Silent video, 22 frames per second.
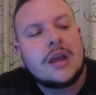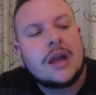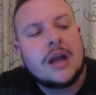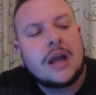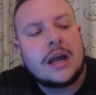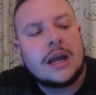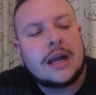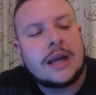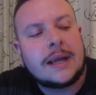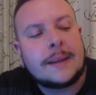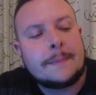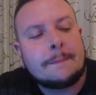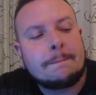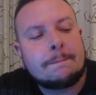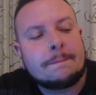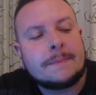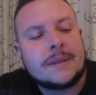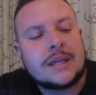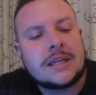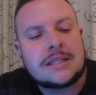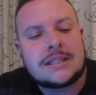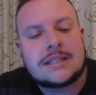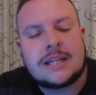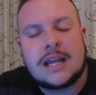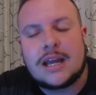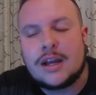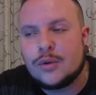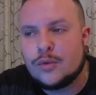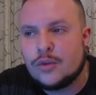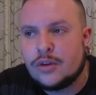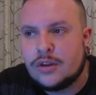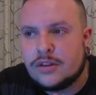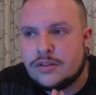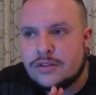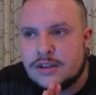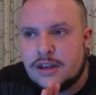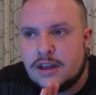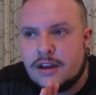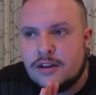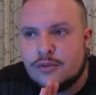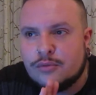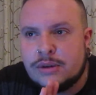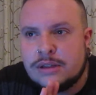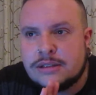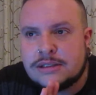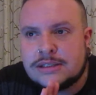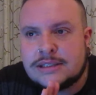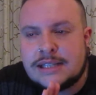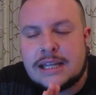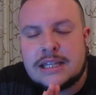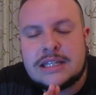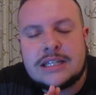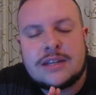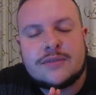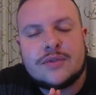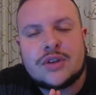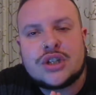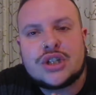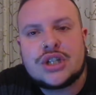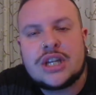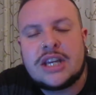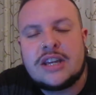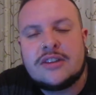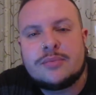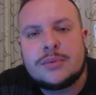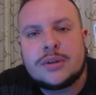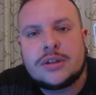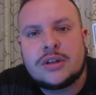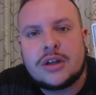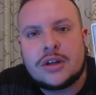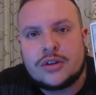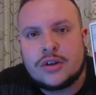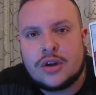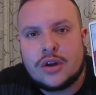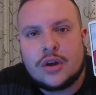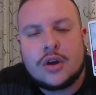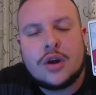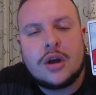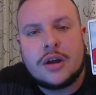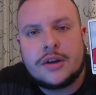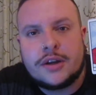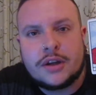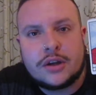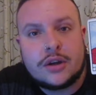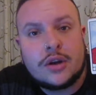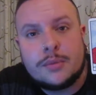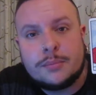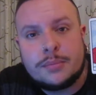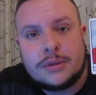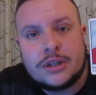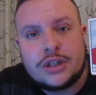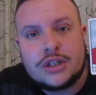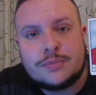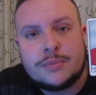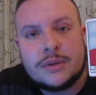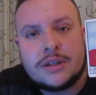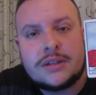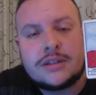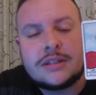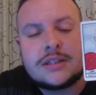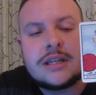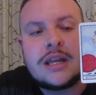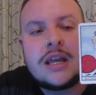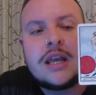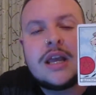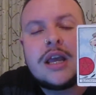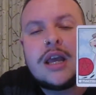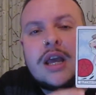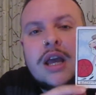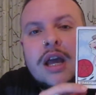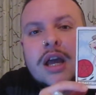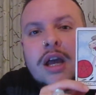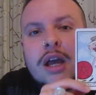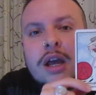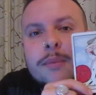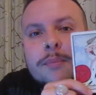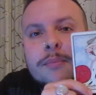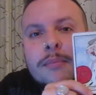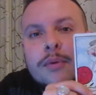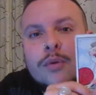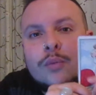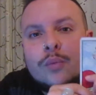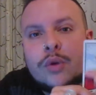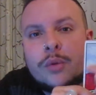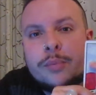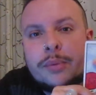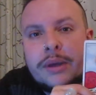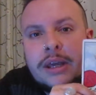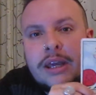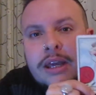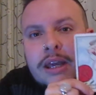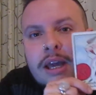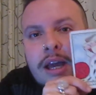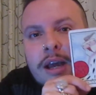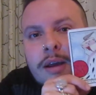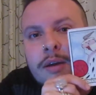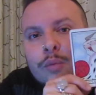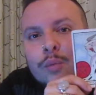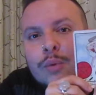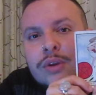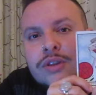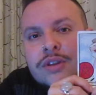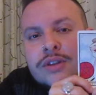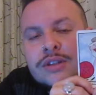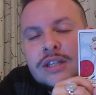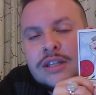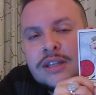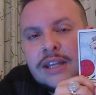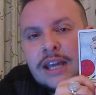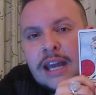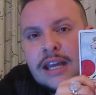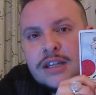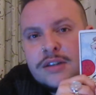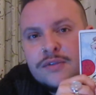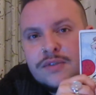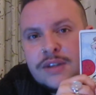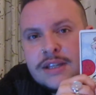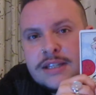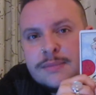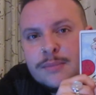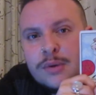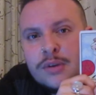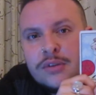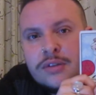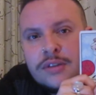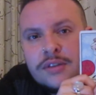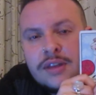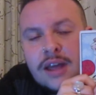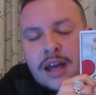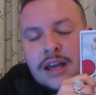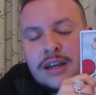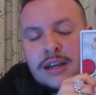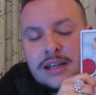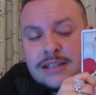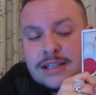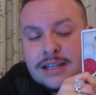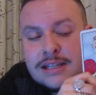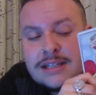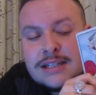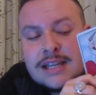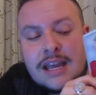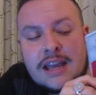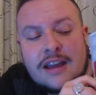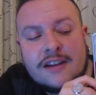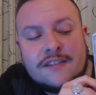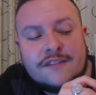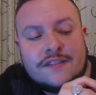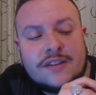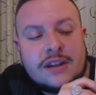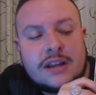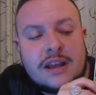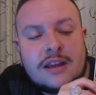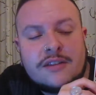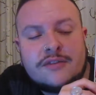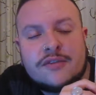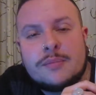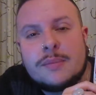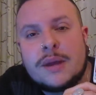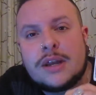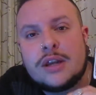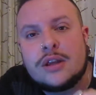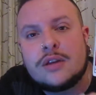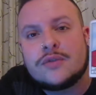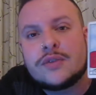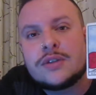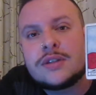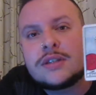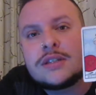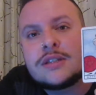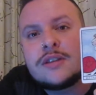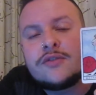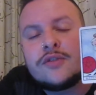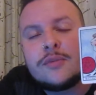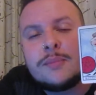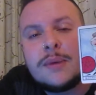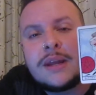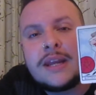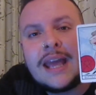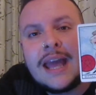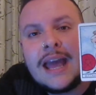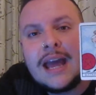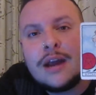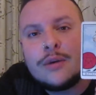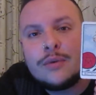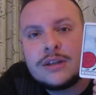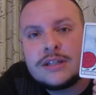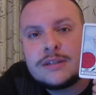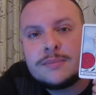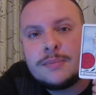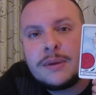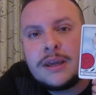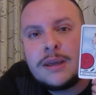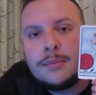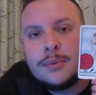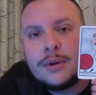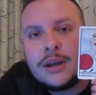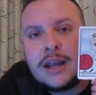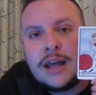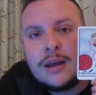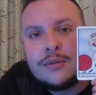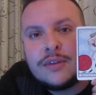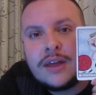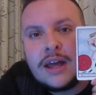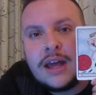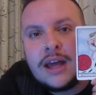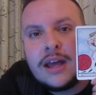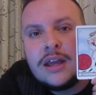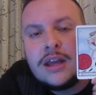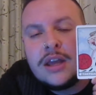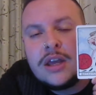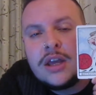It's like a real sense of achievement and accomplishment will be with us at the end of this month. And as I say, I feel like for many of us, for many Aries people out there,